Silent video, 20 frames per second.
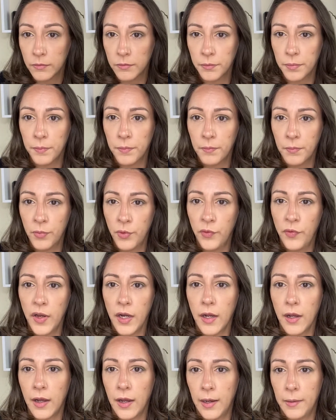Move it
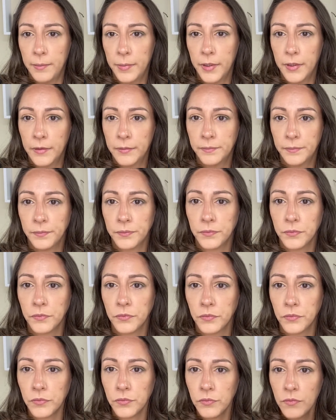up
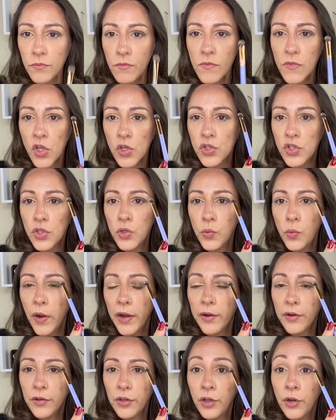to where
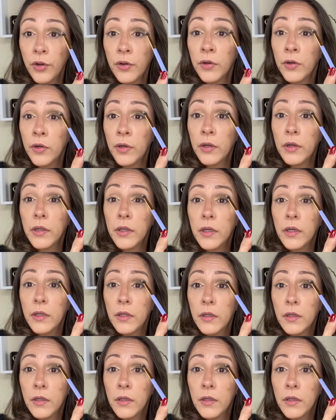your hood